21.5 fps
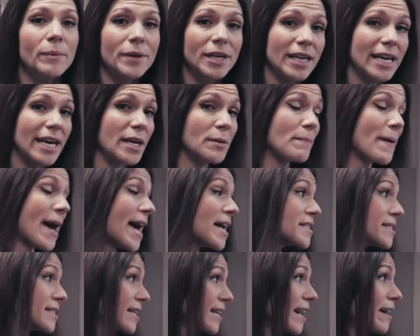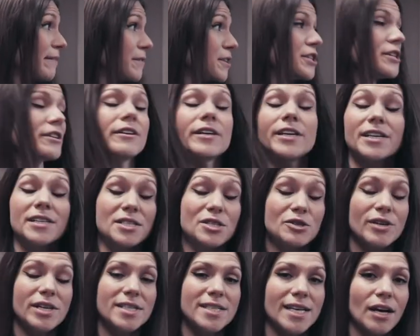I'm gonna head past the cafeteria
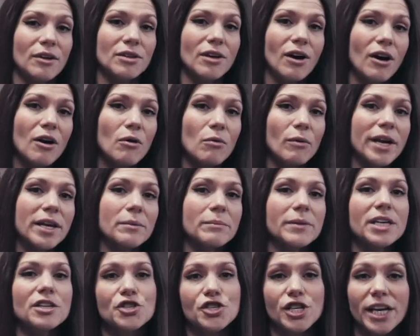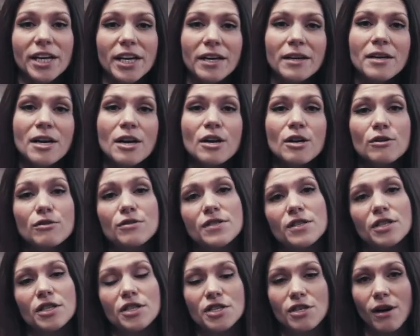straight down the hallway to meet Jenna,
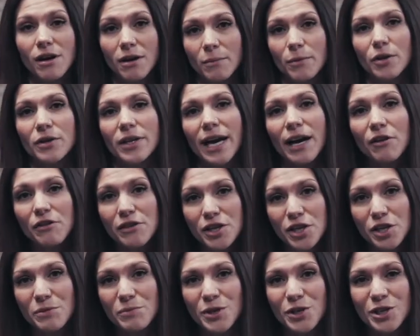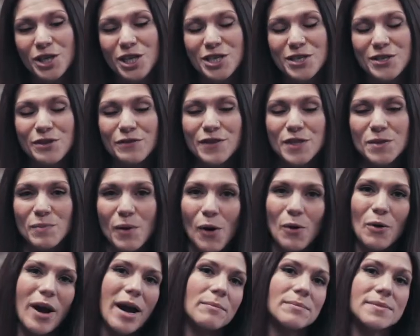who's gonna talk about the Health and Community Service
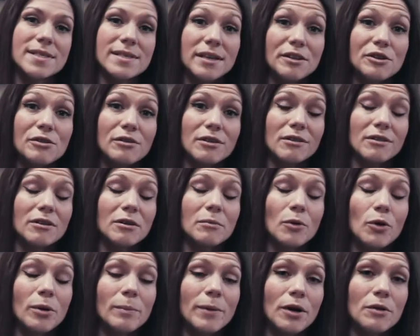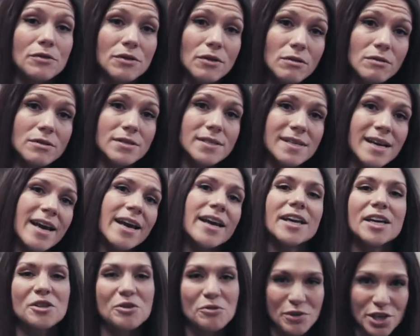programs, and you can learn more about those
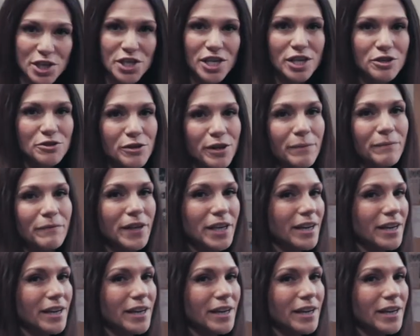in the Reach Atrium